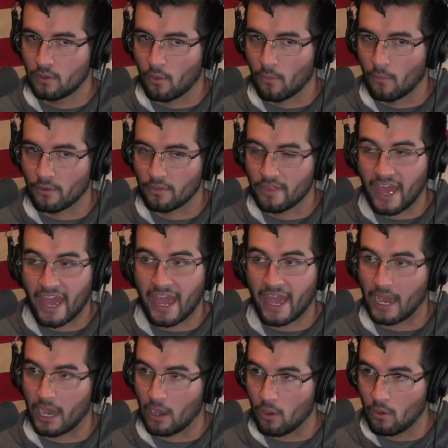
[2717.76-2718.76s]
or the
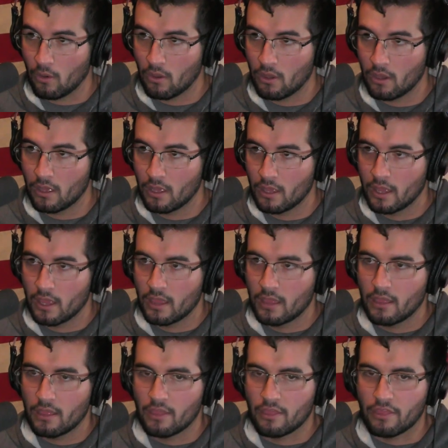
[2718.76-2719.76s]
how
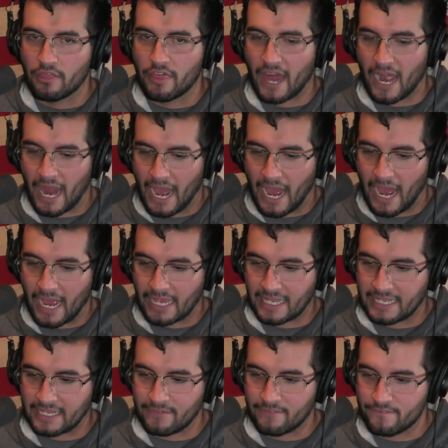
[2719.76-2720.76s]
that I
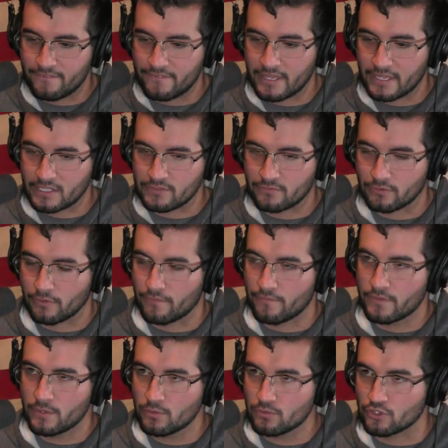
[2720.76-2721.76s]
can fix for the
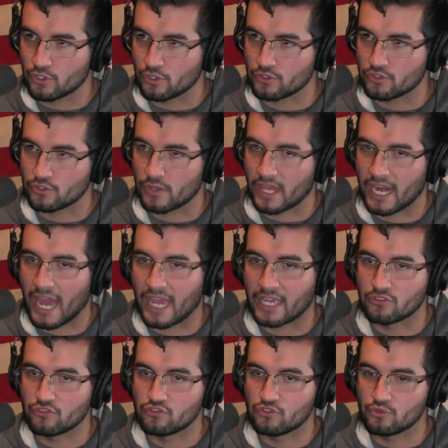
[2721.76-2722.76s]
future so that I
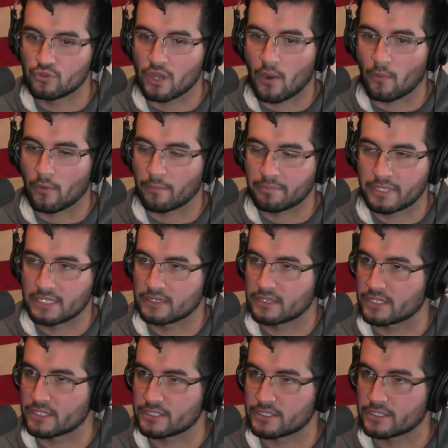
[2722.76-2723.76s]
do not repeat
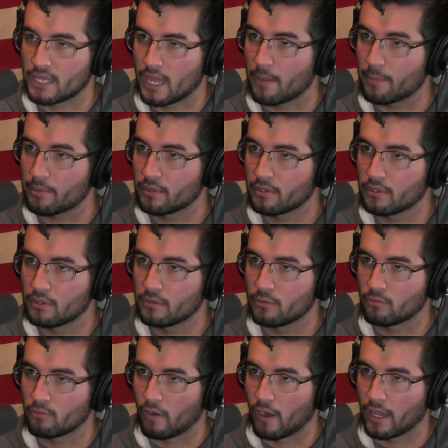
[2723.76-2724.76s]
this step,
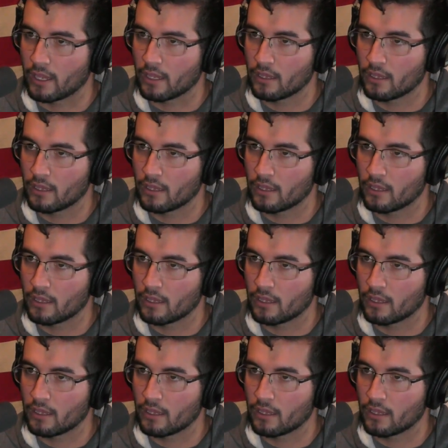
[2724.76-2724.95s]
right?